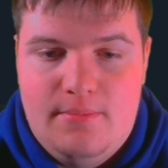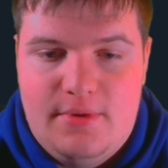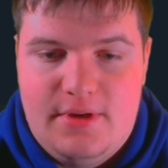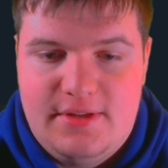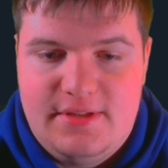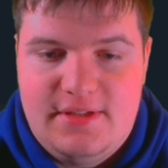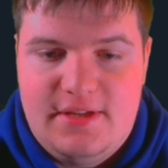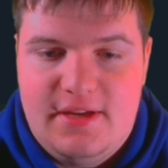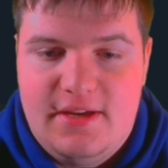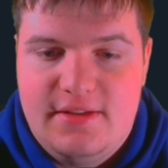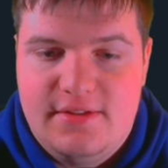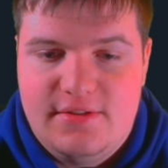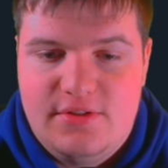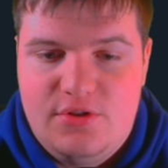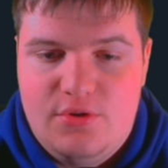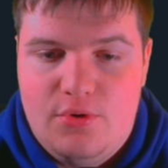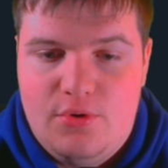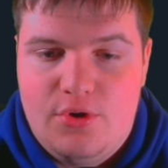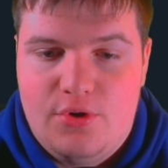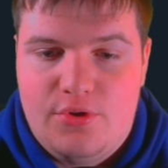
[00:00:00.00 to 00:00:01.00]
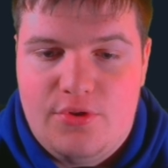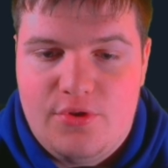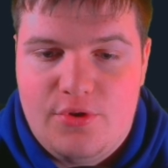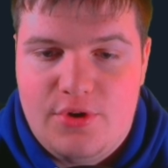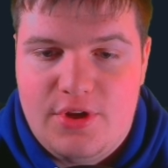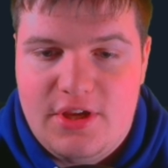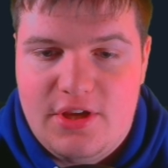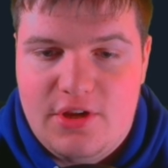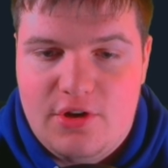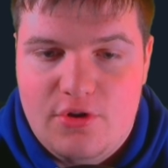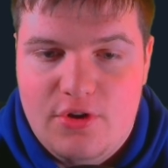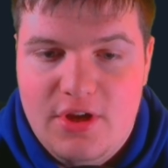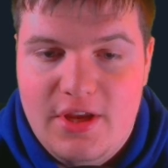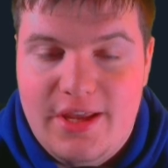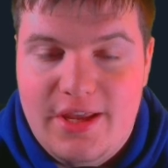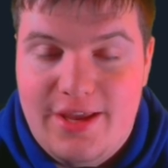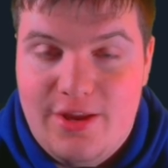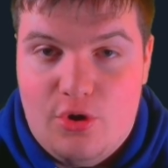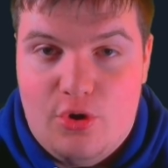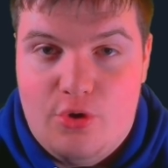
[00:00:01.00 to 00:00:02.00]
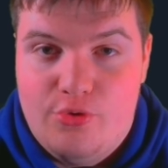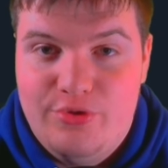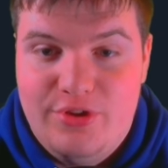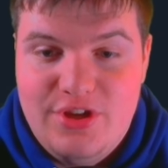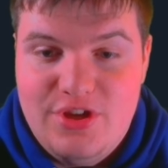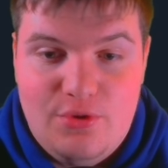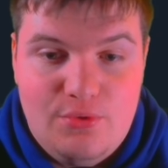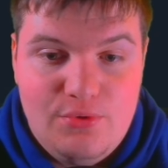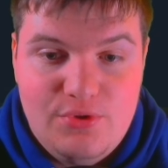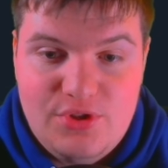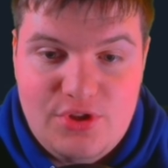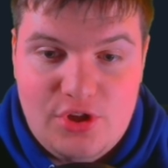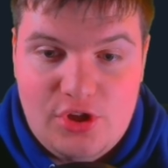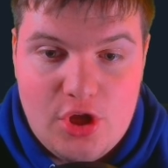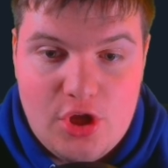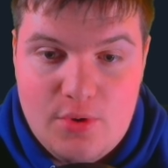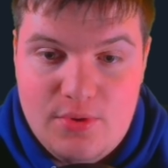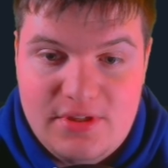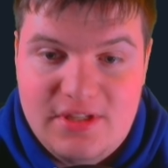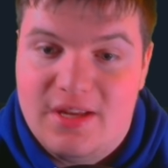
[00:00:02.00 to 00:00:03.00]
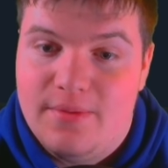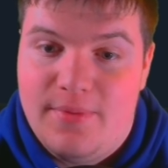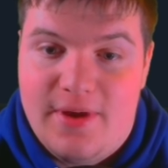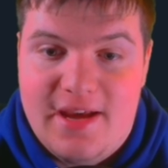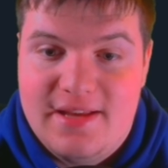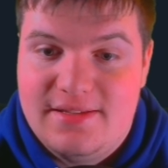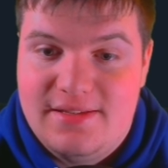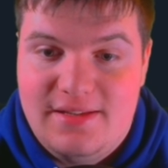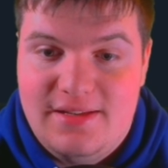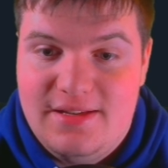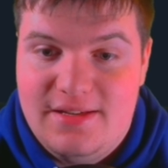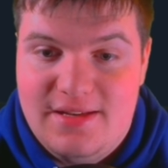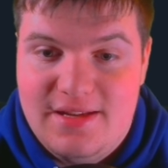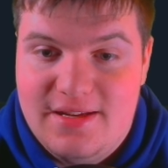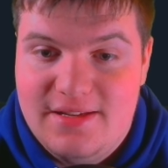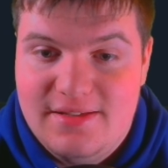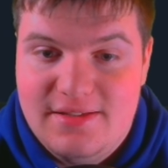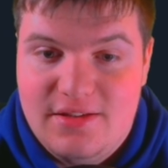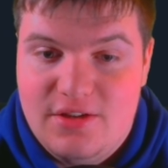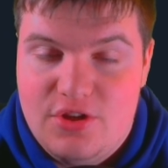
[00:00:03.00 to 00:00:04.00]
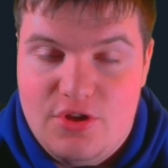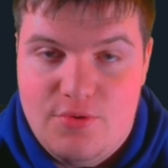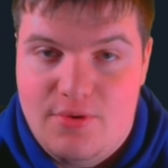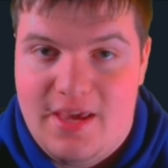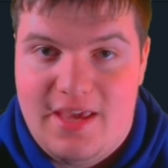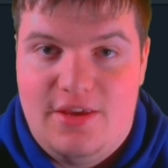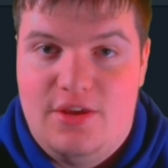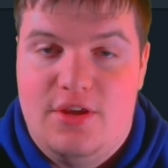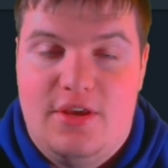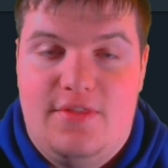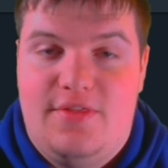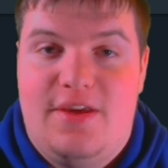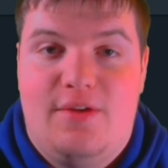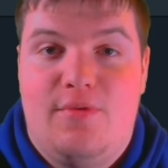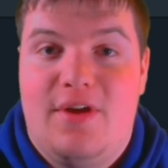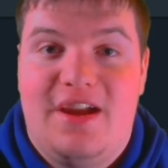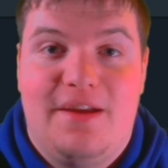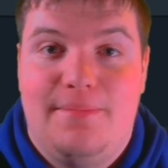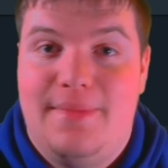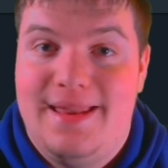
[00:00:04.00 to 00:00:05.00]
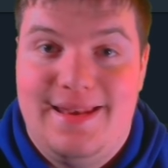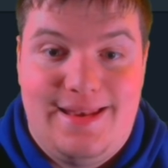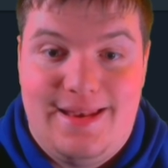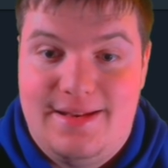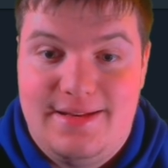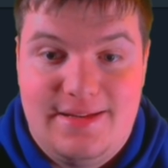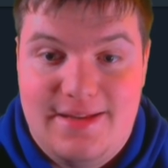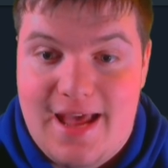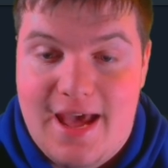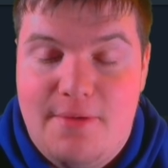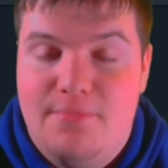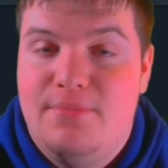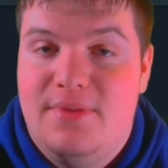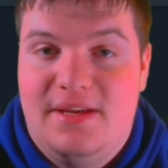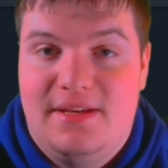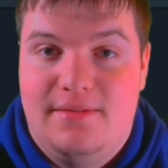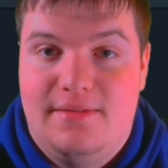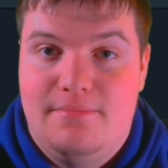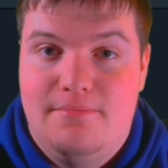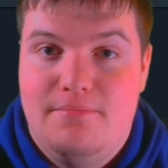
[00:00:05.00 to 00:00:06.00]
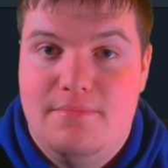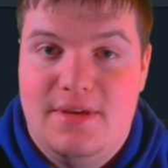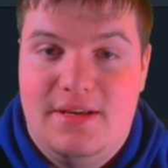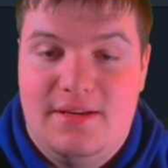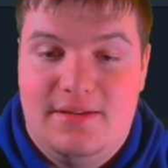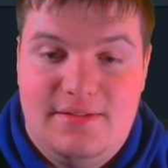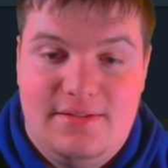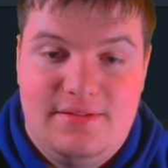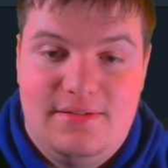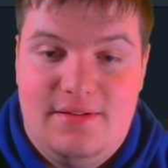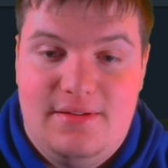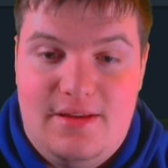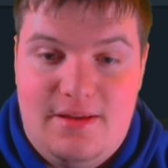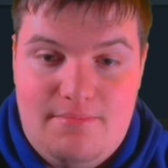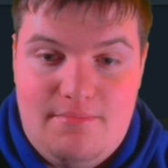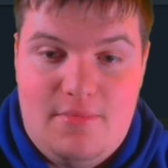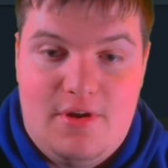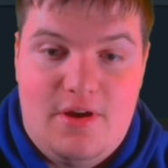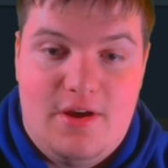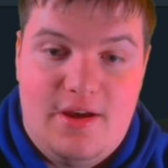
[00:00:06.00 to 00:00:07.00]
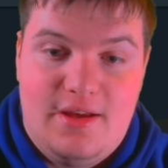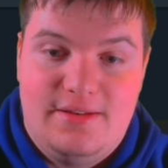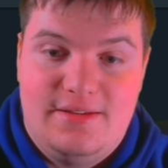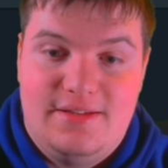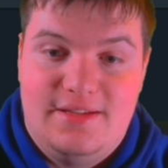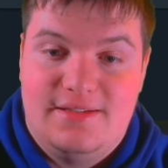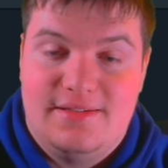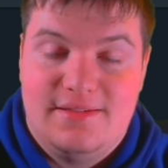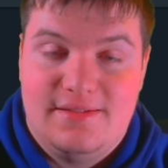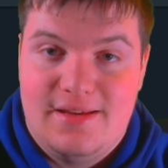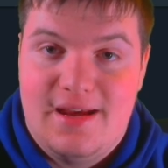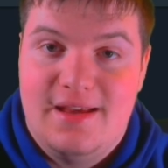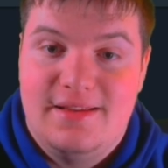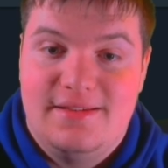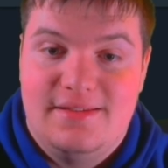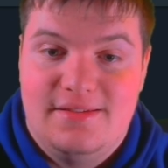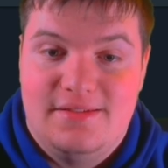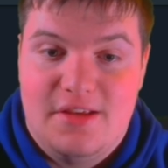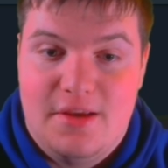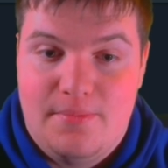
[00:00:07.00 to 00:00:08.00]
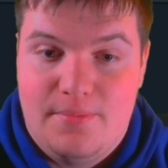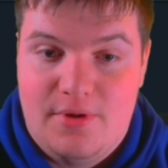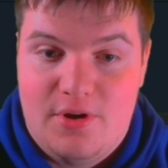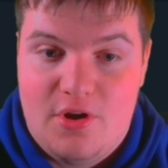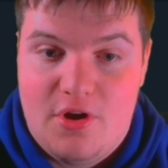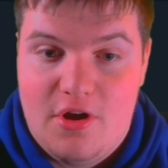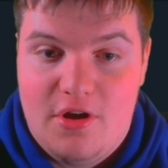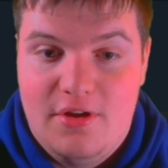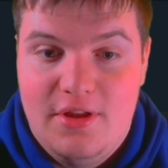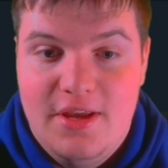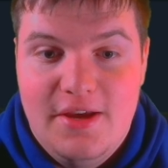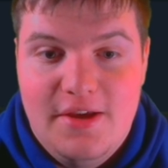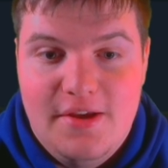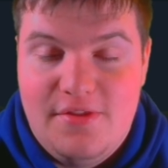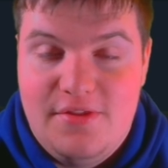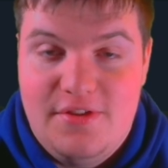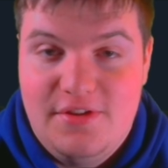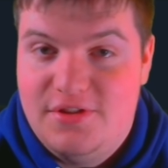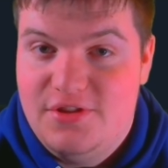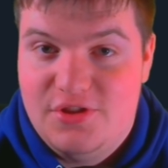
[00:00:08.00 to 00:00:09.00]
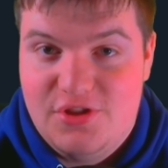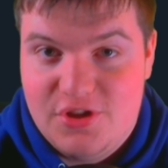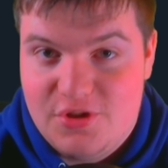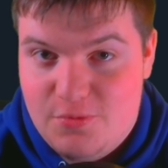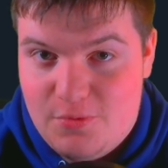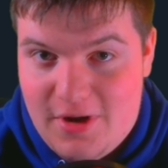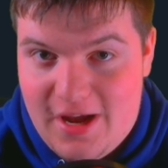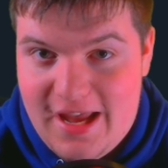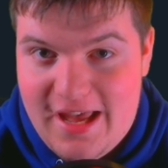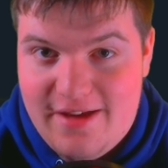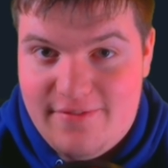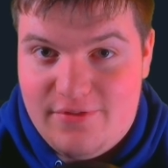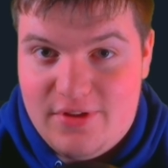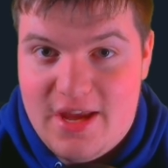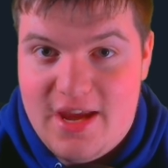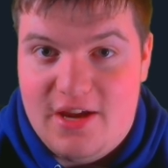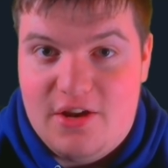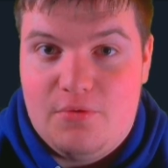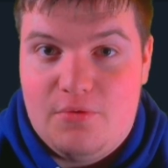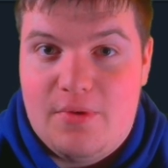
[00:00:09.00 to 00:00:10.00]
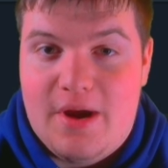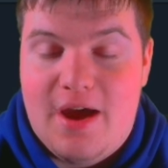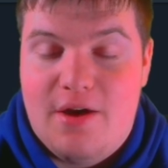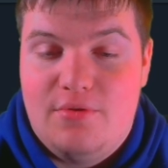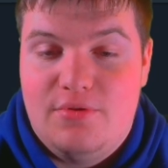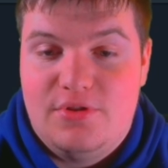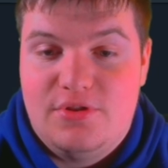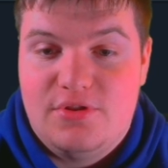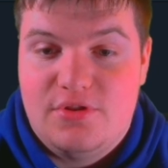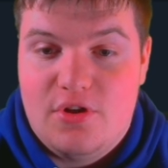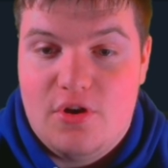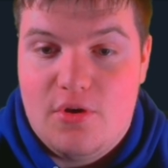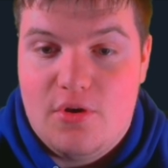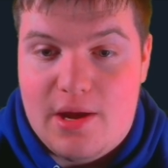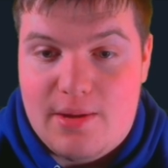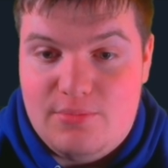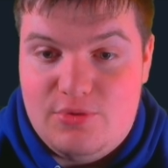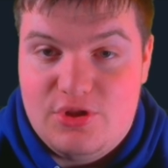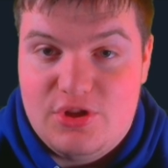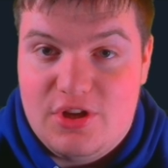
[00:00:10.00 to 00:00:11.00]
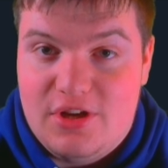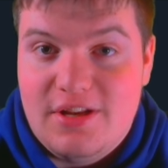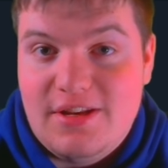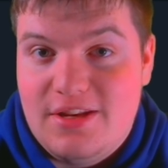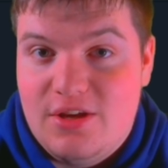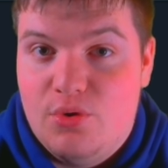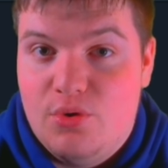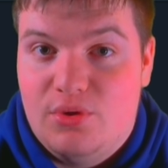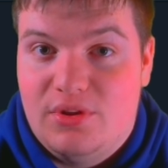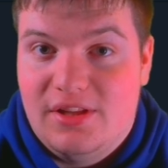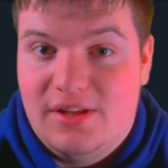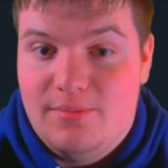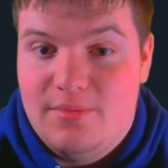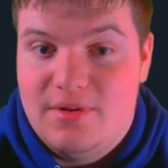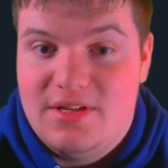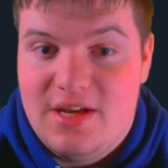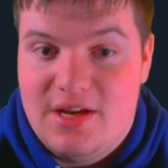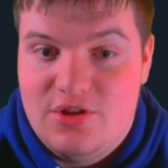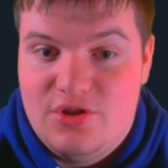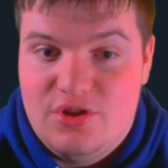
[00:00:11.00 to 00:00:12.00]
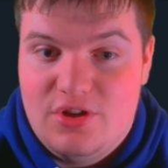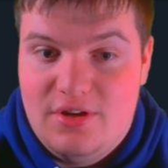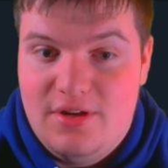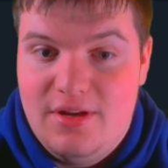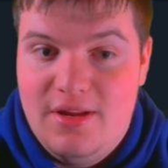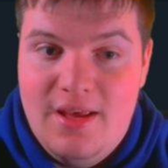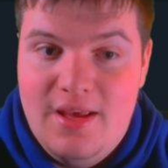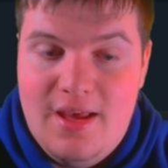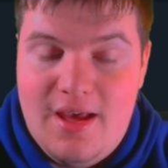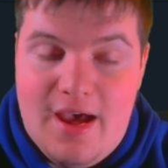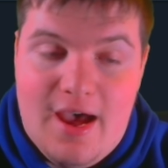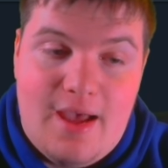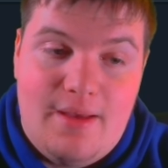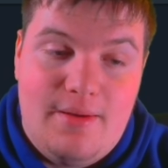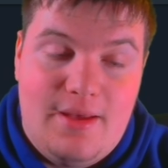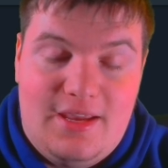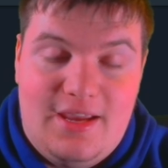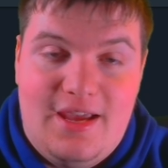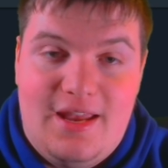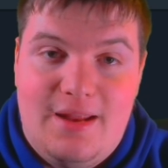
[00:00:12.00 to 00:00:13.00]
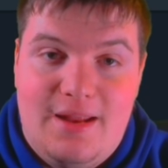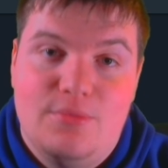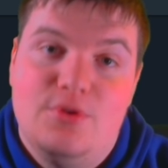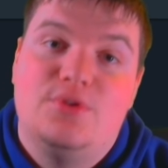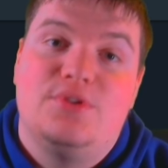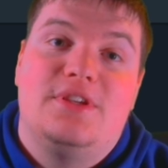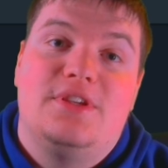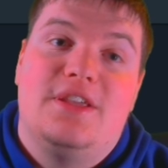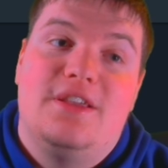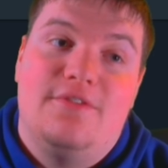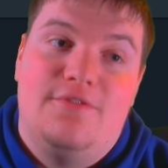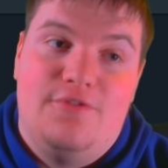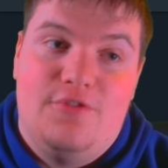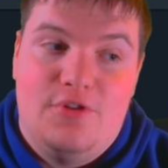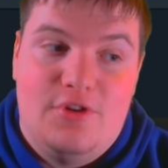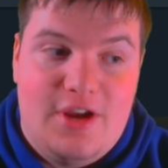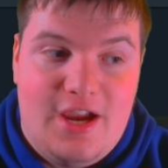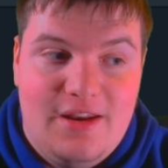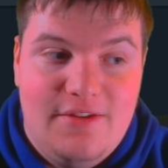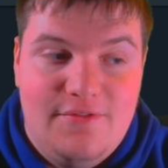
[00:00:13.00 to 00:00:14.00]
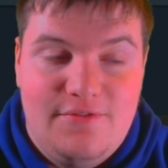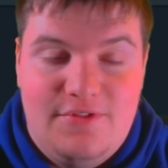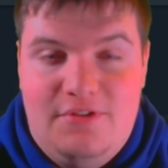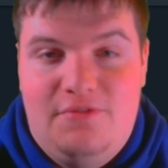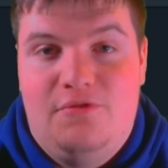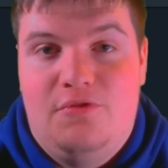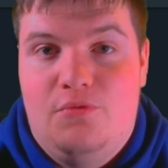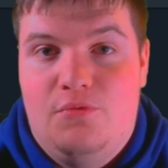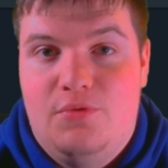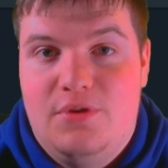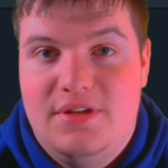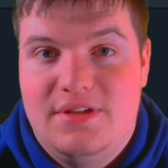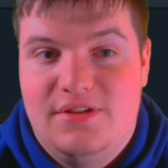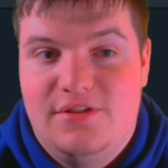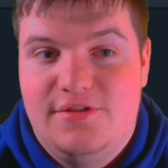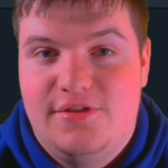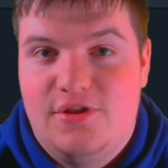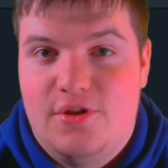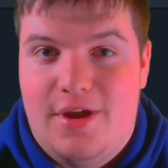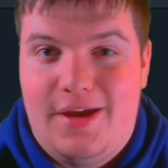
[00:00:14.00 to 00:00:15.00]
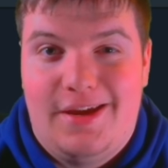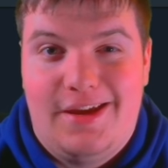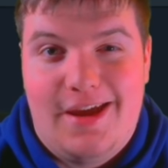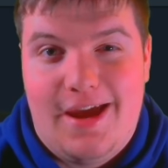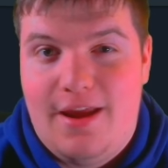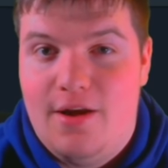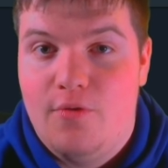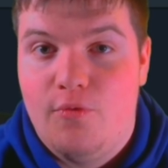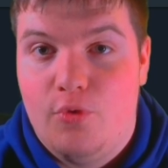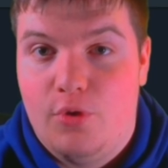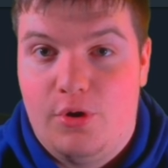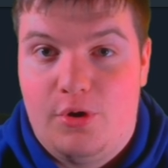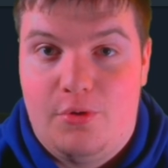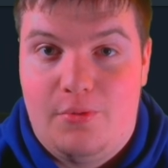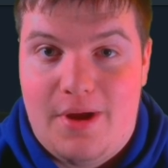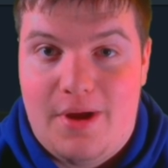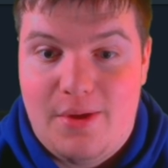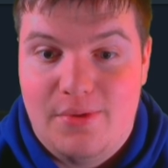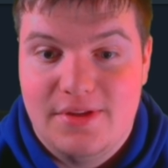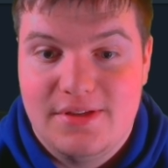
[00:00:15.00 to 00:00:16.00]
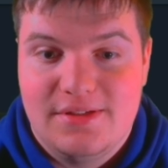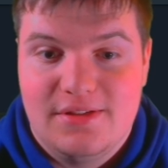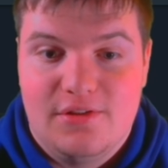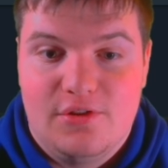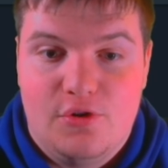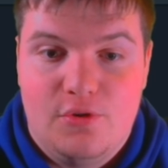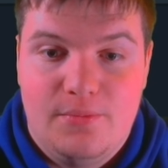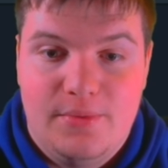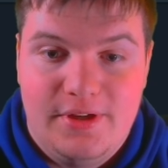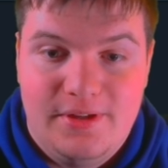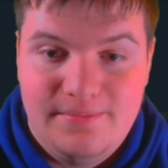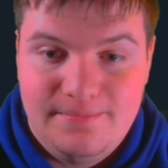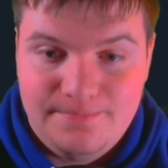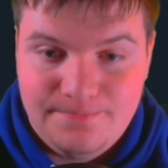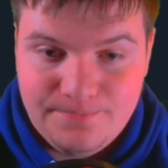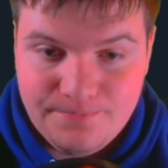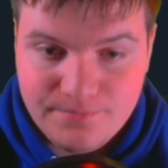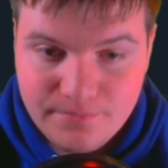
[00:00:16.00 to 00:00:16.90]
but it says 230 here. It'll only use the lowest capacity disk. They recommend to not mix disk sizes up at all. This is just what I have lying around, so I'm just going to deal with the limitation. Again, I'm using it for kind of different reasons, so I can kind of work around this a little bit.